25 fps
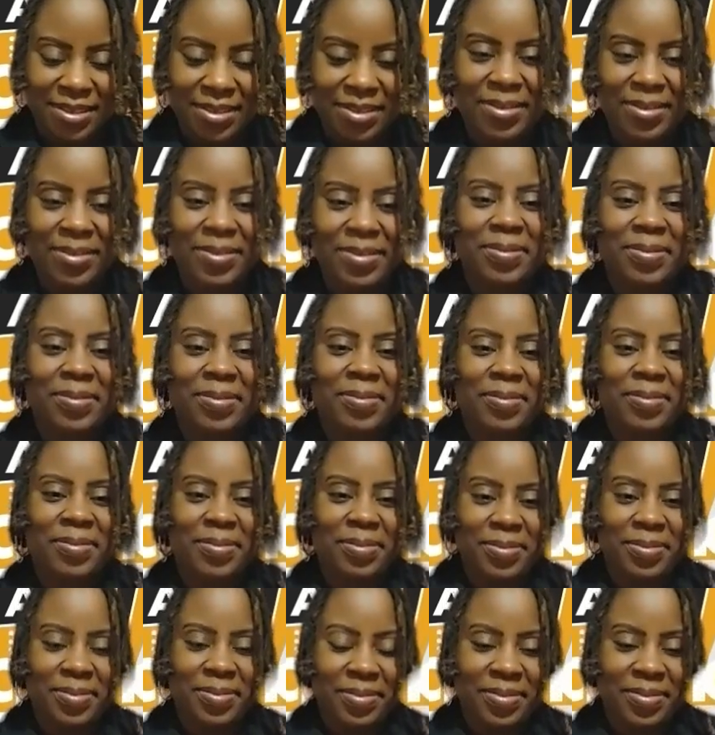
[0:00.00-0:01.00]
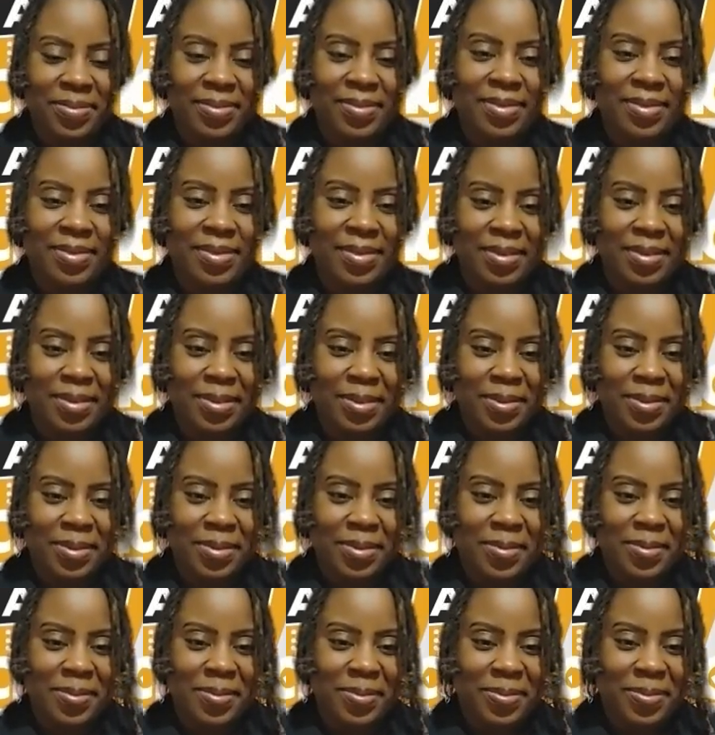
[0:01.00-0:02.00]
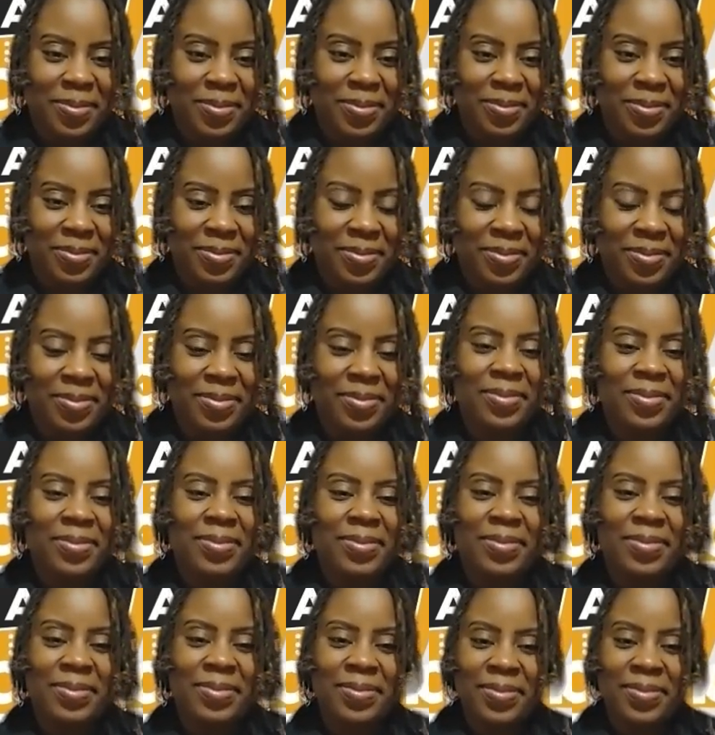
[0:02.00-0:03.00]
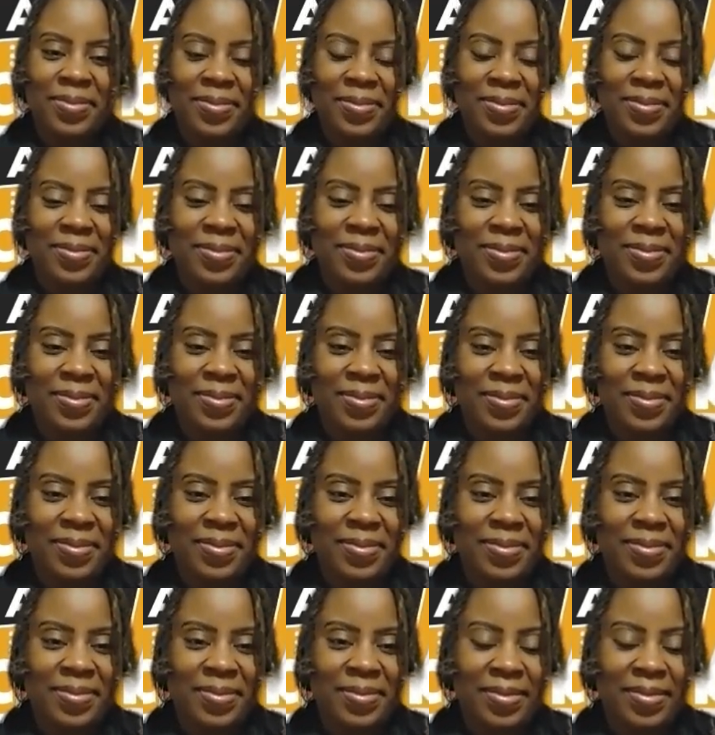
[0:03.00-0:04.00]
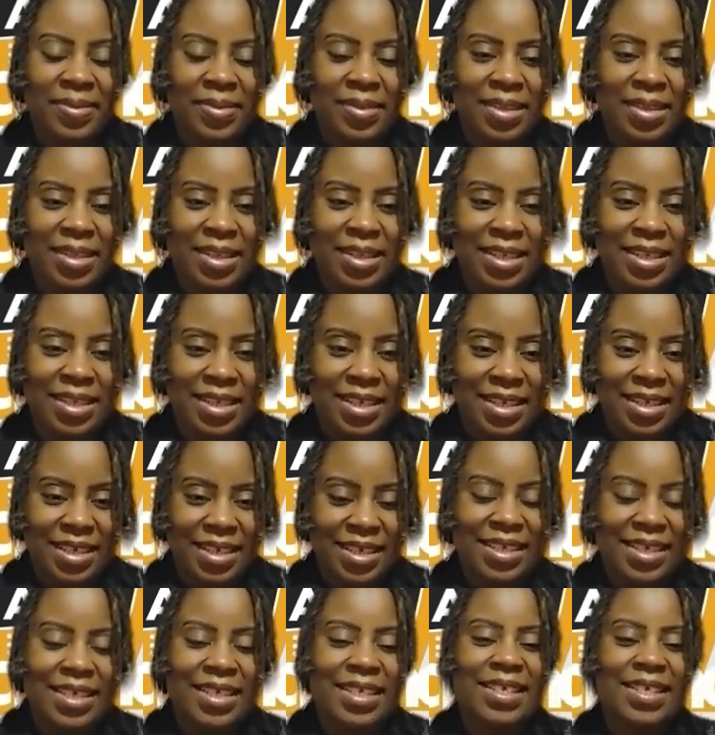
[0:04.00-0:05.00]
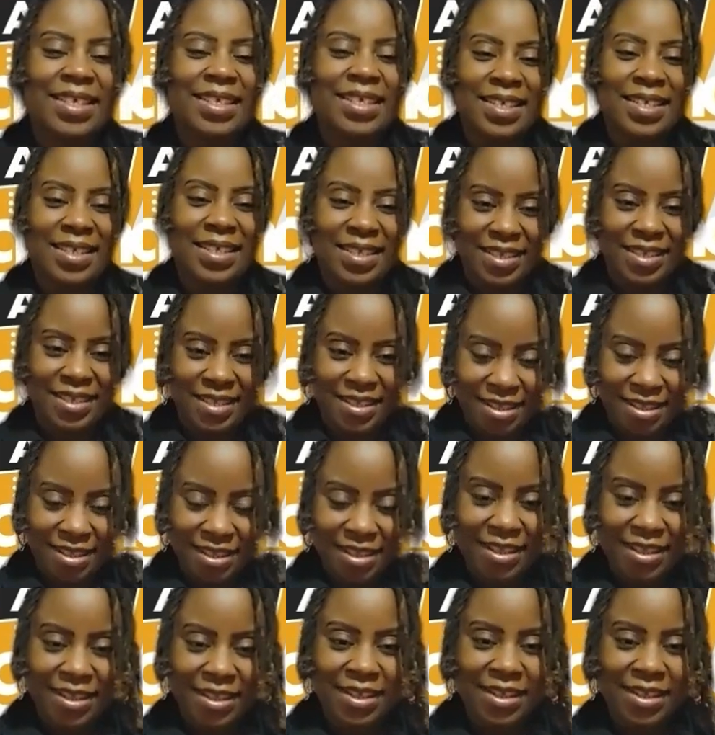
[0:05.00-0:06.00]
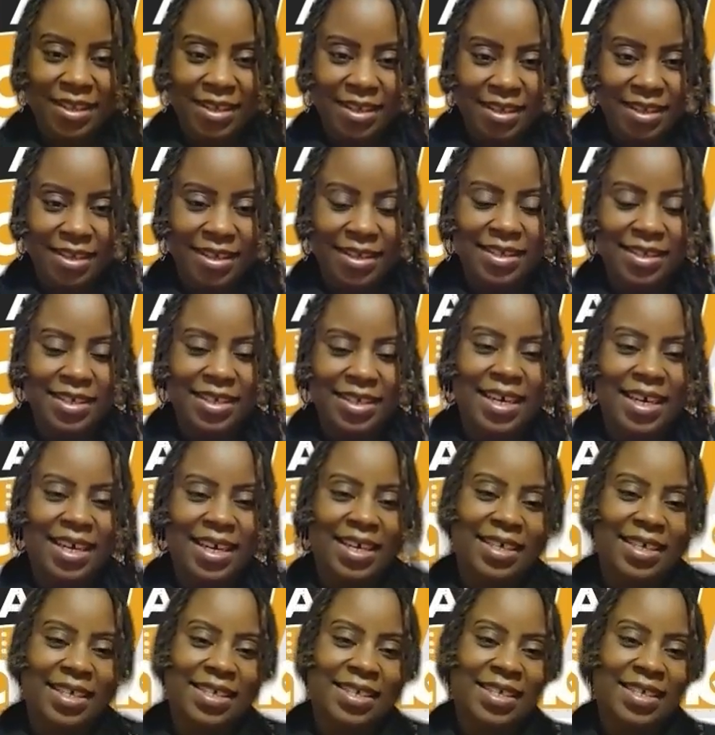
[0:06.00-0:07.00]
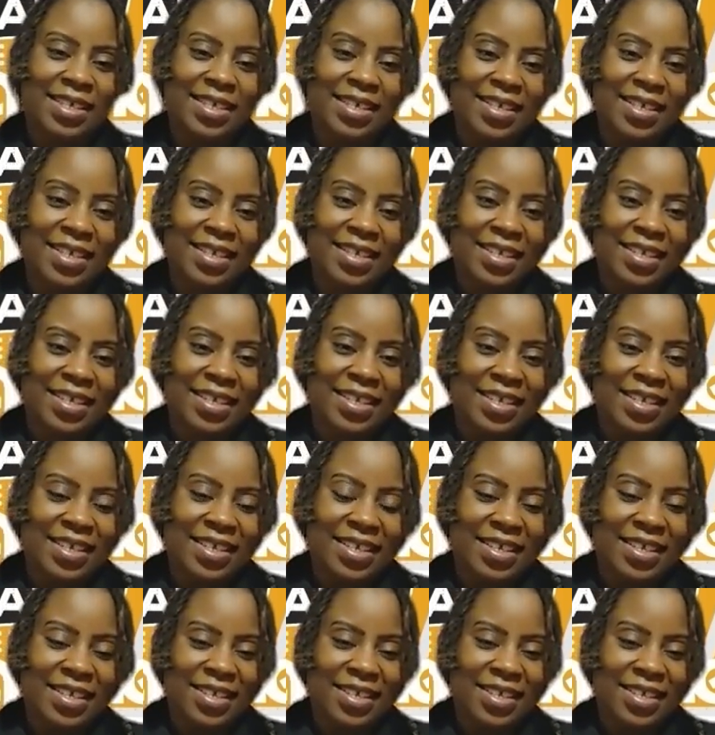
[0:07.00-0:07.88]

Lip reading: (not speaking)